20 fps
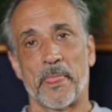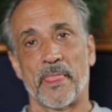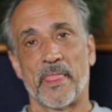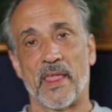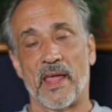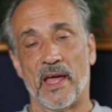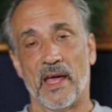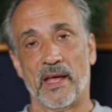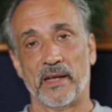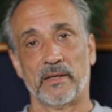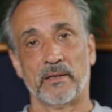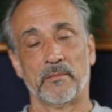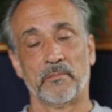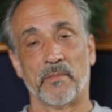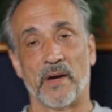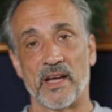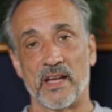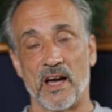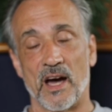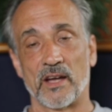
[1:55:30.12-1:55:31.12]
that
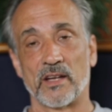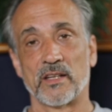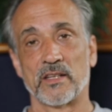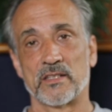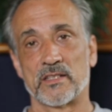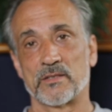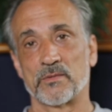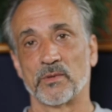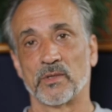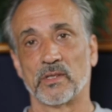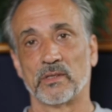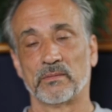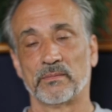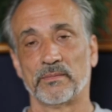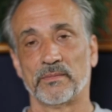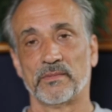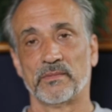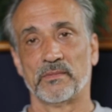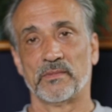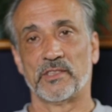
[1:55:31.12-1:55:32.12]
my audience will
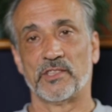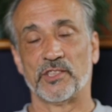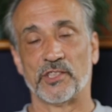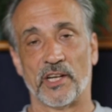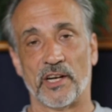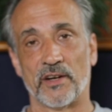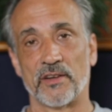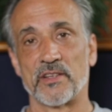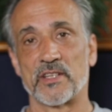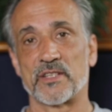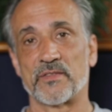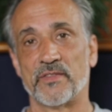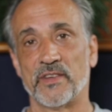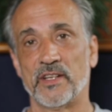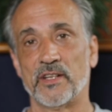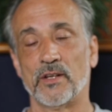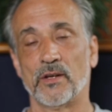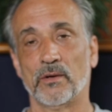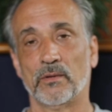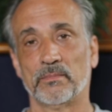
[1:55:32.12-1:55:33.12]
share this
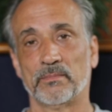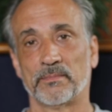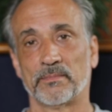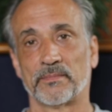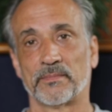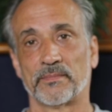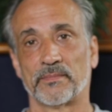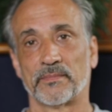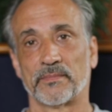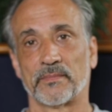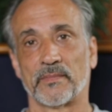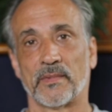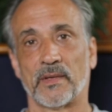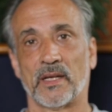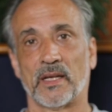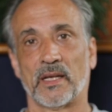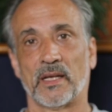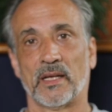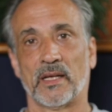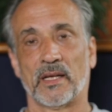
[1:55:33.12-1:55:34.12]
video
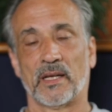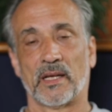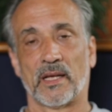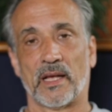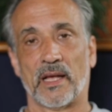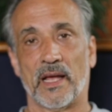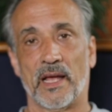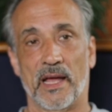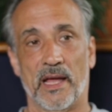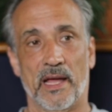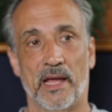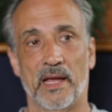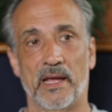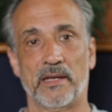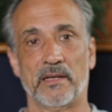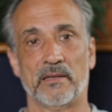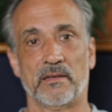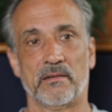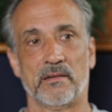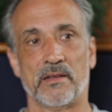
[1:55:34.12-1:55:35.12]

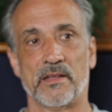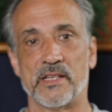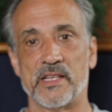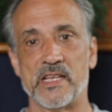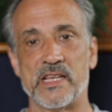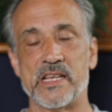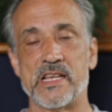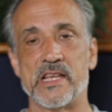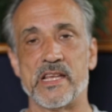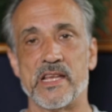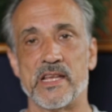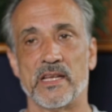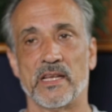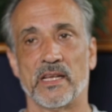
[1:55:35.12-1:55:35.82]
and the